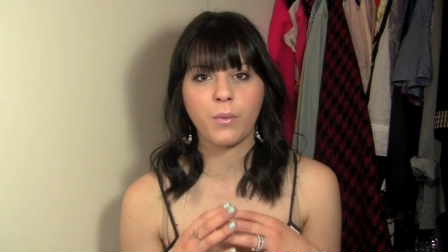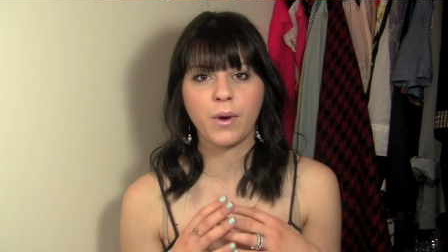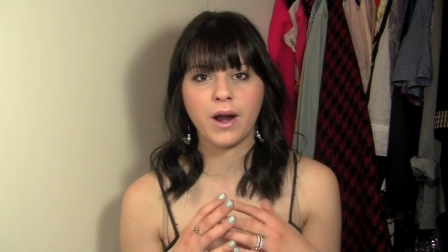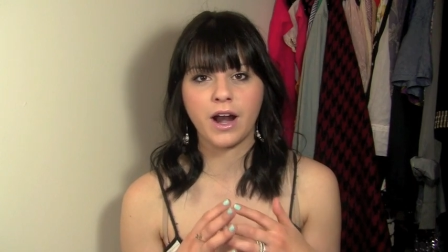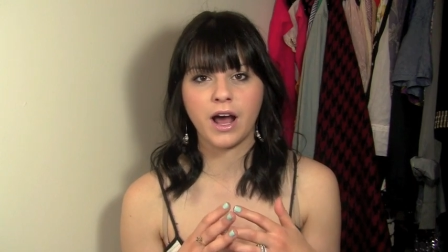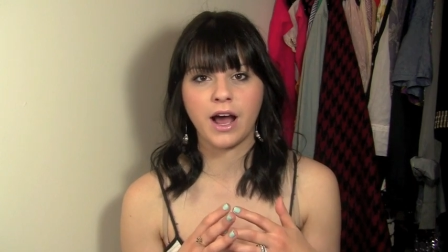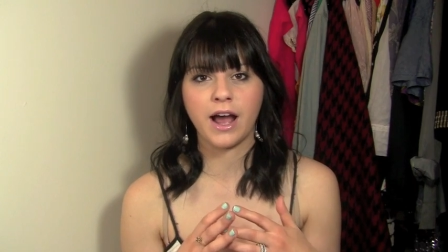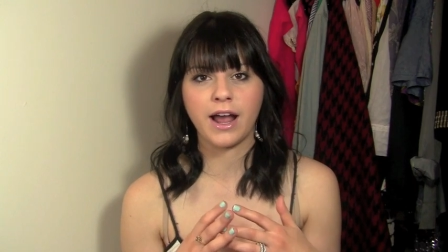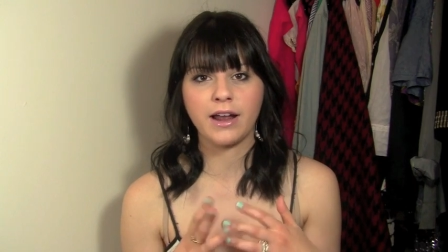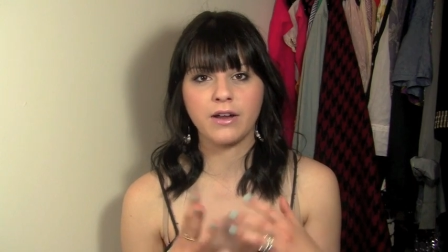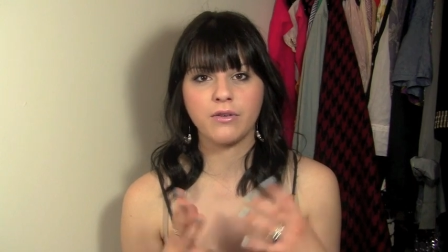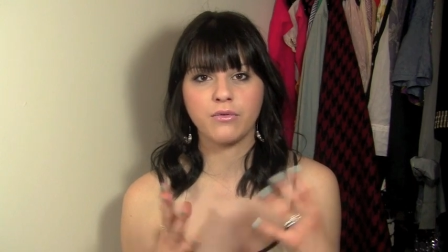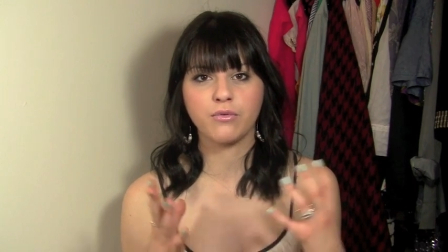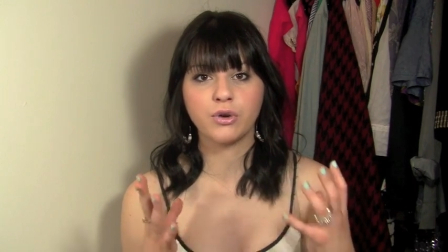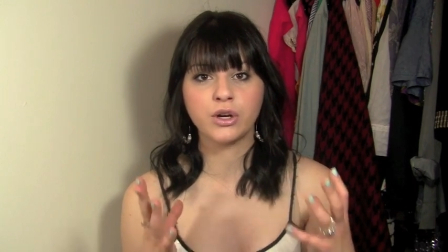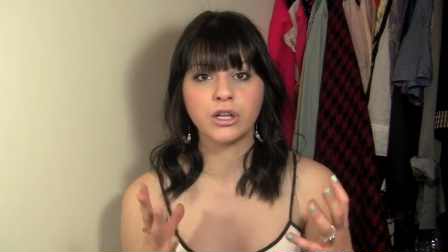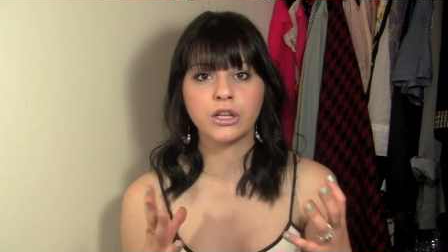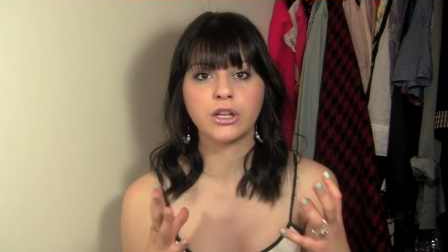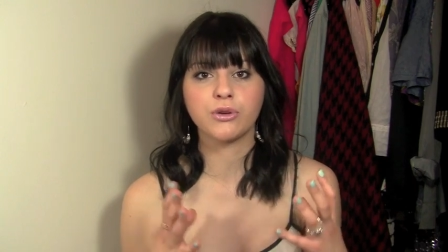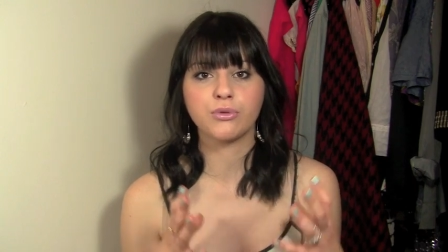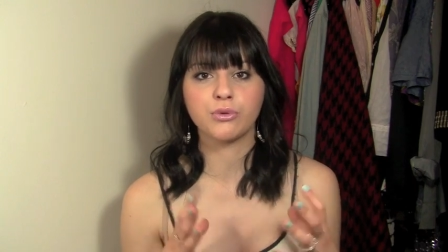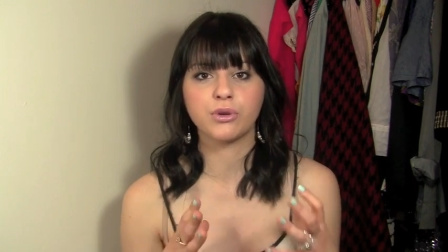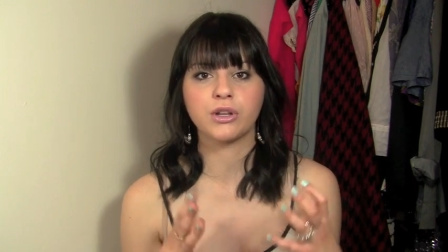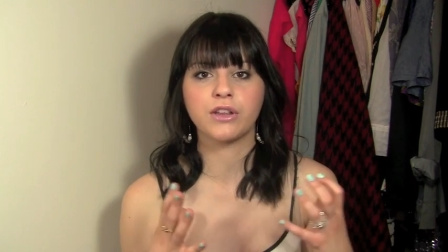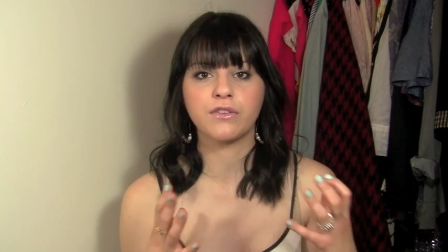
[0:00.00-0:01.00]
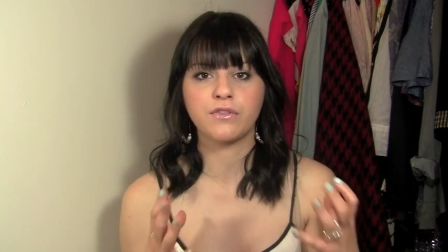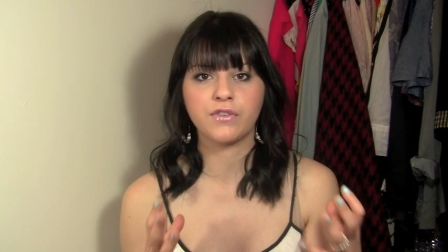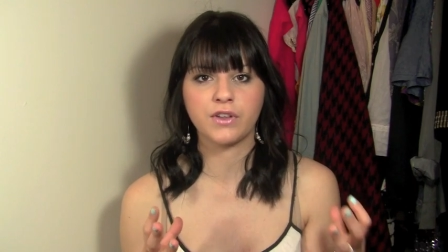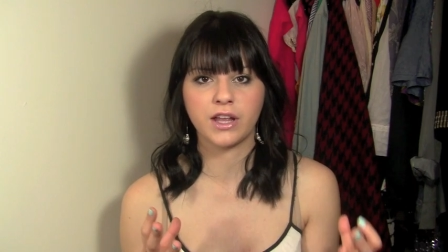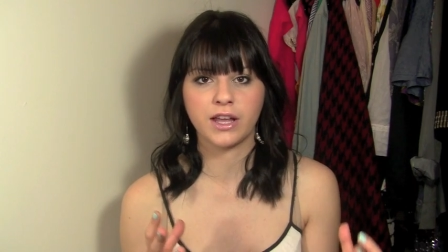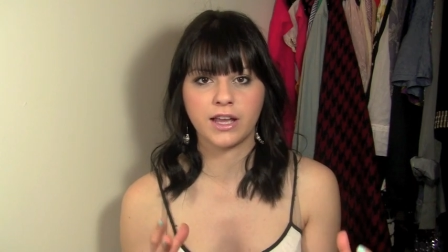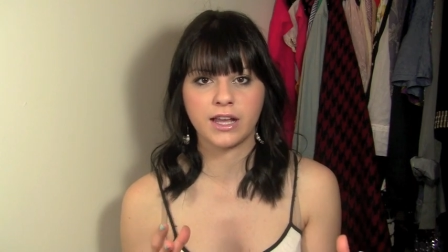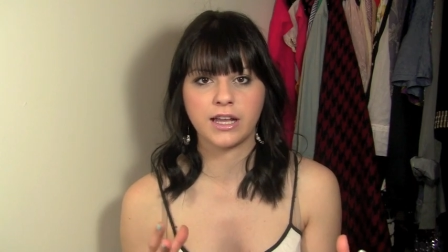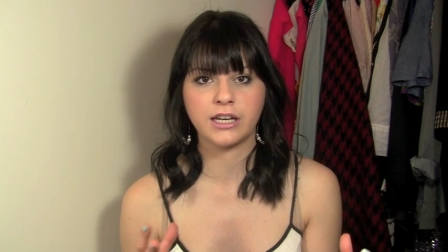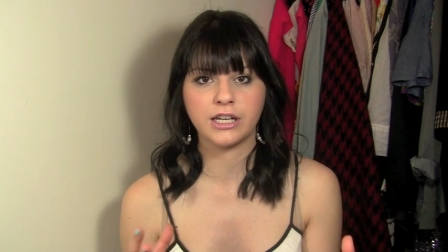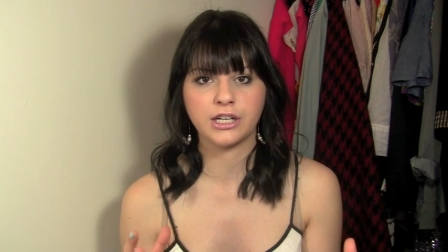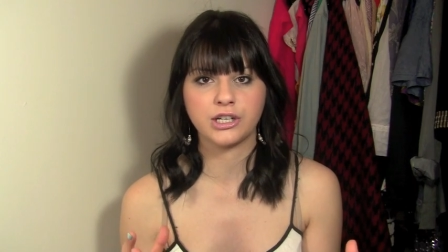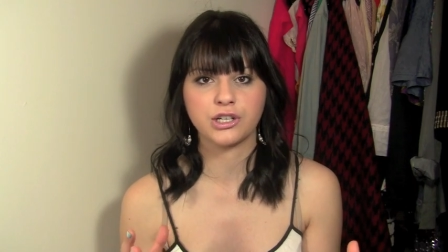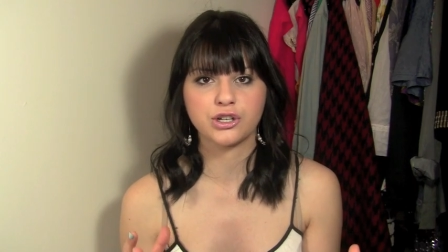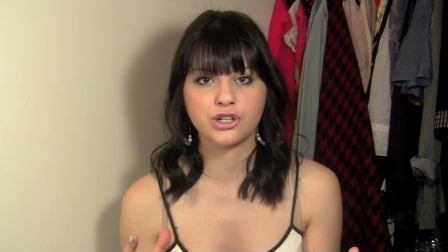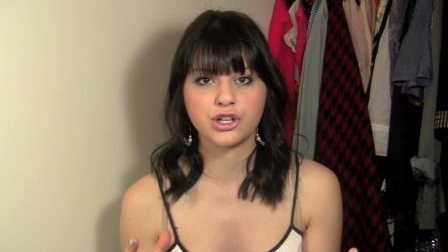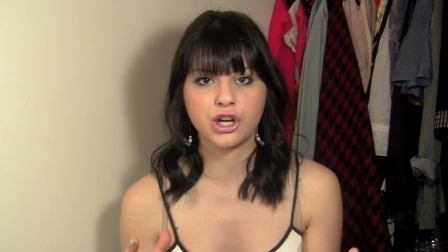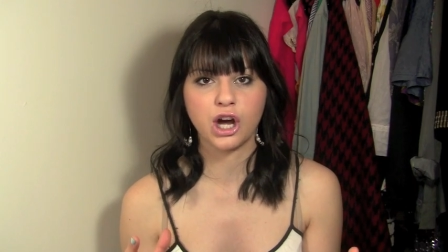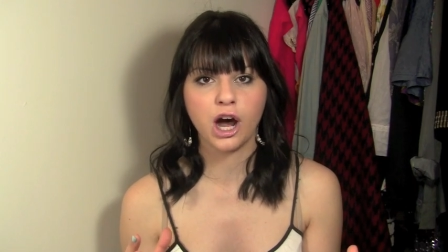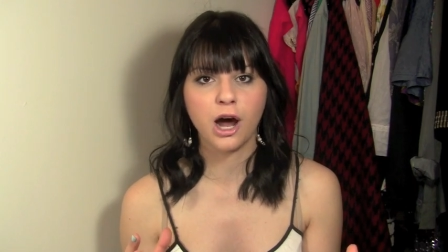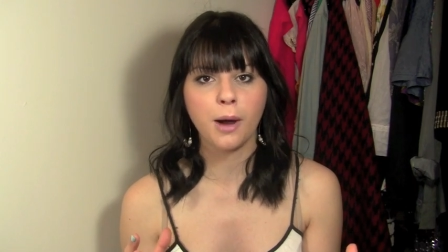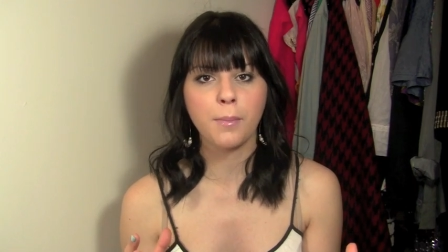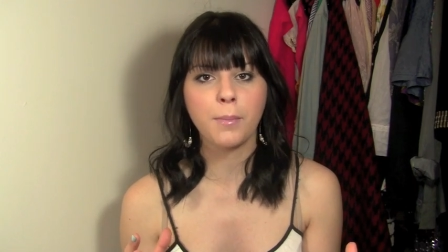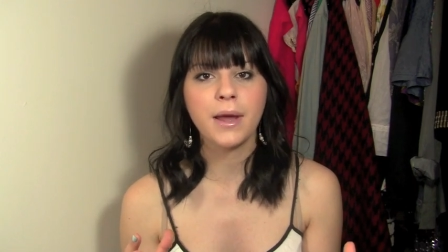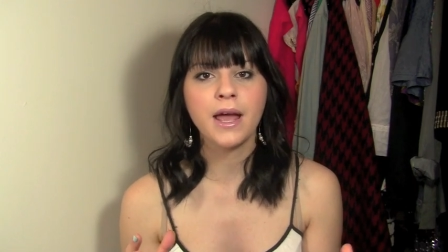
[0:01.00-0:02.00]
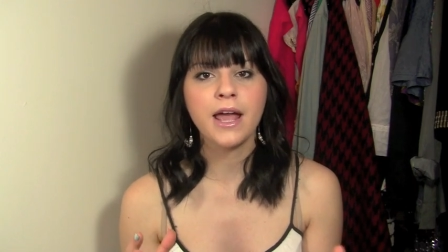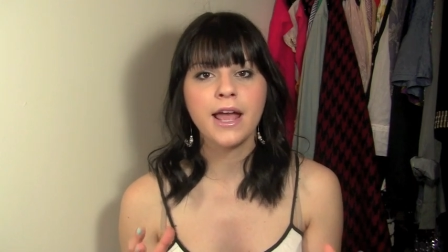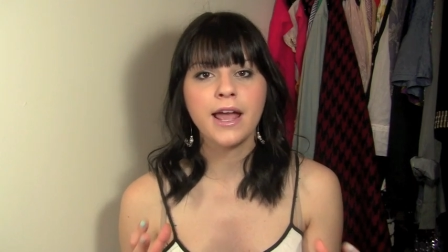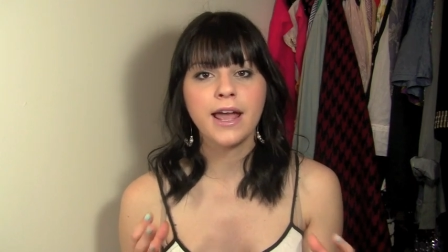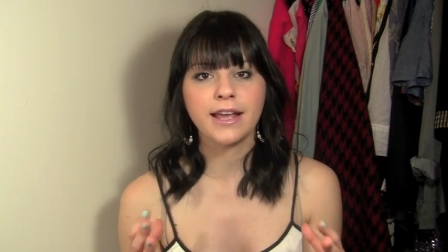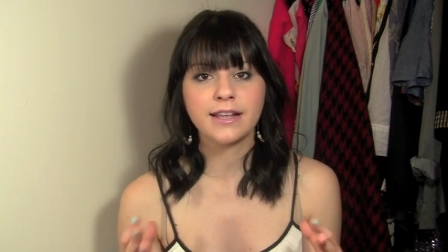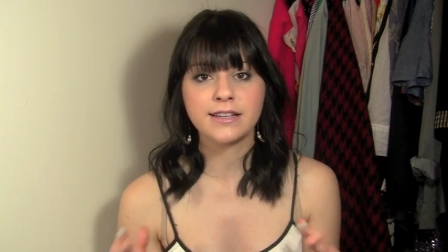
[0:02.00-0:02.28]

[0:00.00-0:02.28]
when I really, really feel like I need to shop,